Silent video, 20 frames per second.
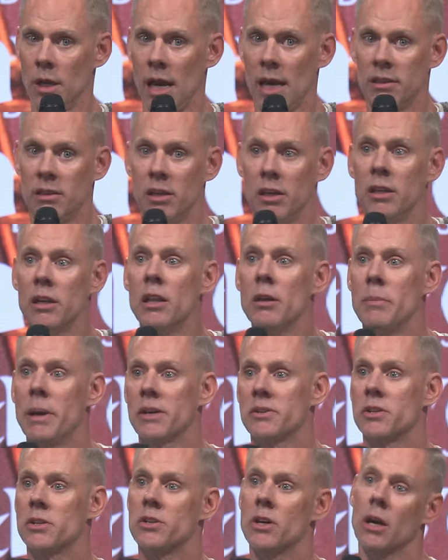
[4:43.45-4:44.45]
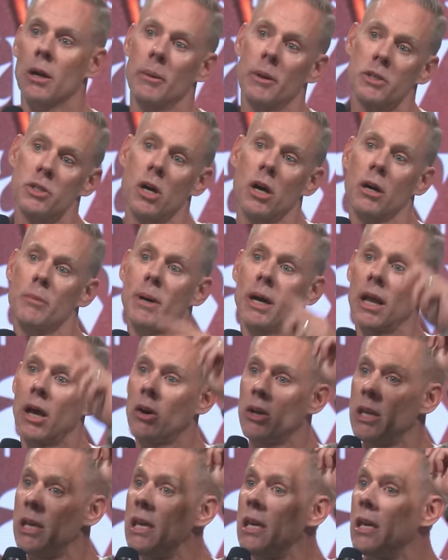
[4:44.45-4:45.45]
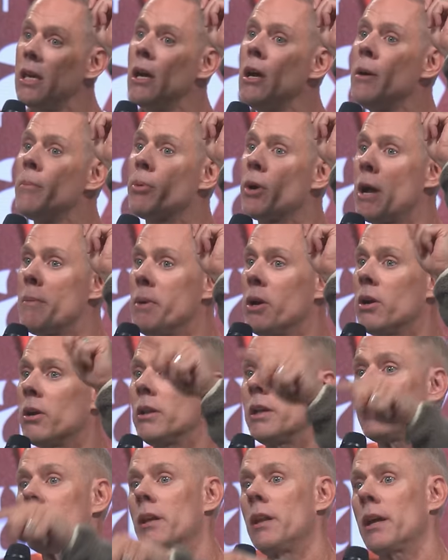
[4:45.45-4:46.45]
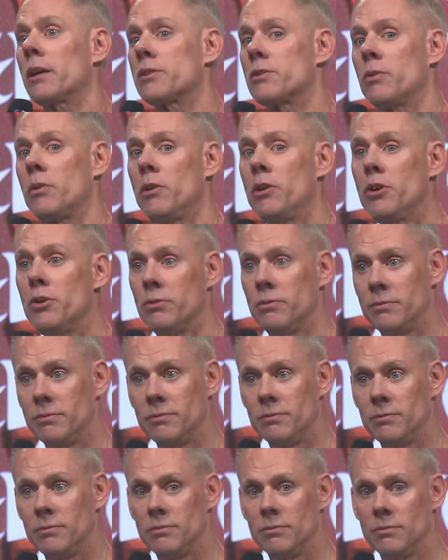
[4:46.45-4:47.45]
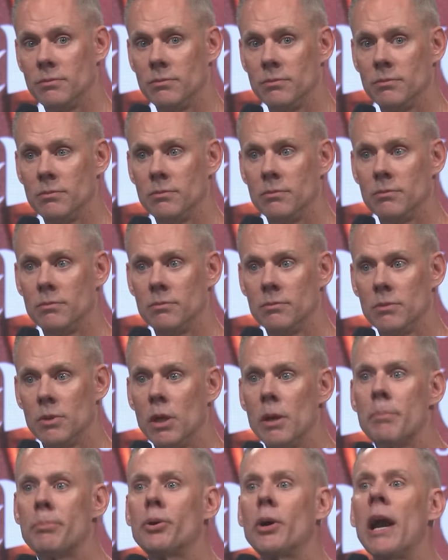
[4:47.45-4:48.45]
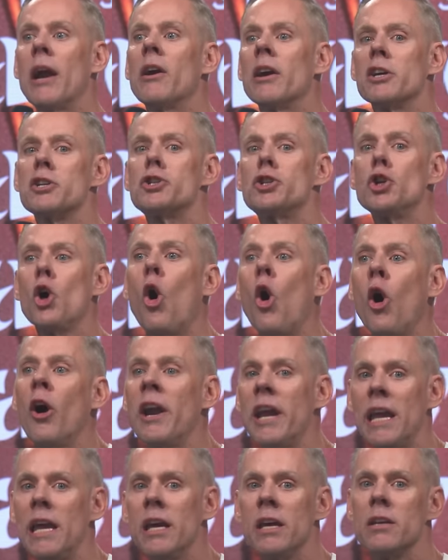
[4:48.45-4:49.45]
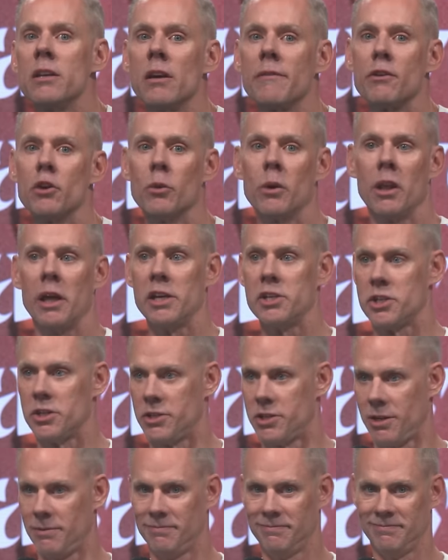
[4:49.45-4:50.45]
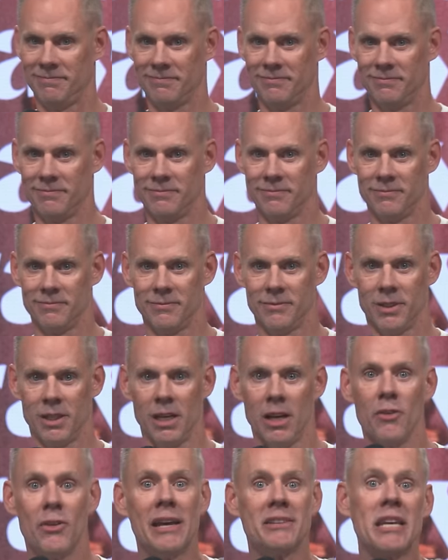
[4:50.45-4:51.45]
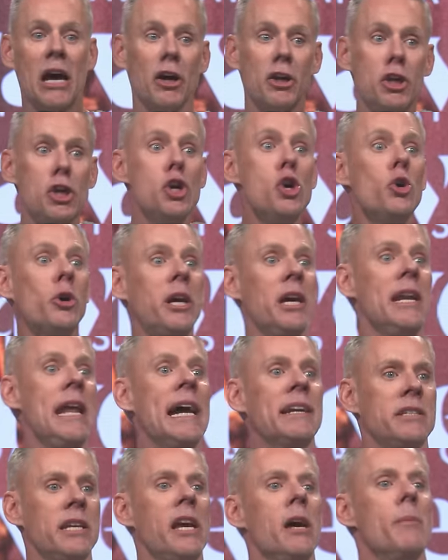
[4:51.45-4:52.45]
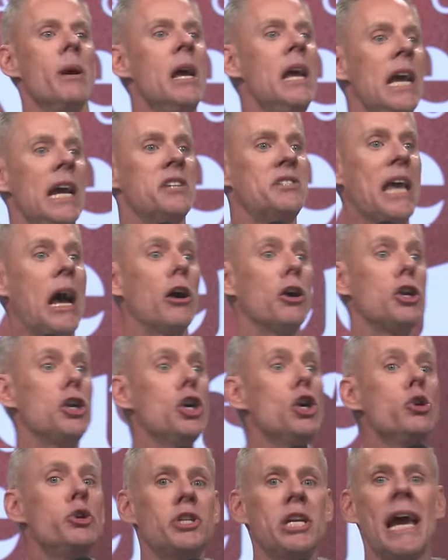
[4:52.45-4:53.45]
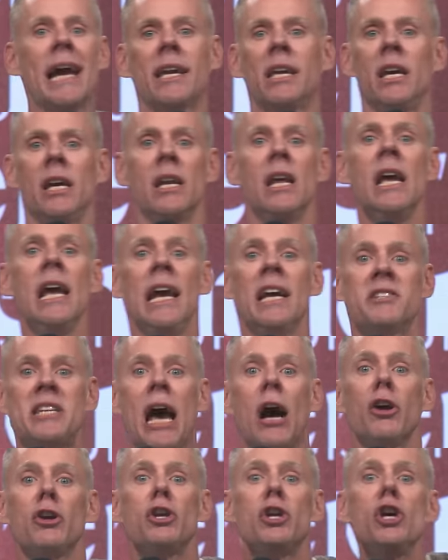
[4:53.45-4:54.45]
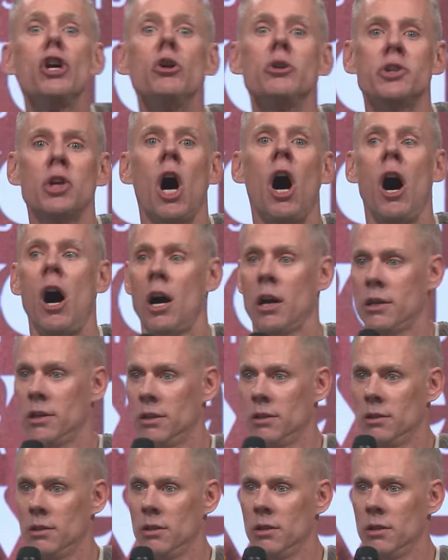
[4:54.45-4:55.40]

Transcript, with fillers: At the end of the message, I'm going to talk about how He primarily connects with you. Prayer is your end of the relationship. That's how you connect to Him. It's how you check in. It's how you talk.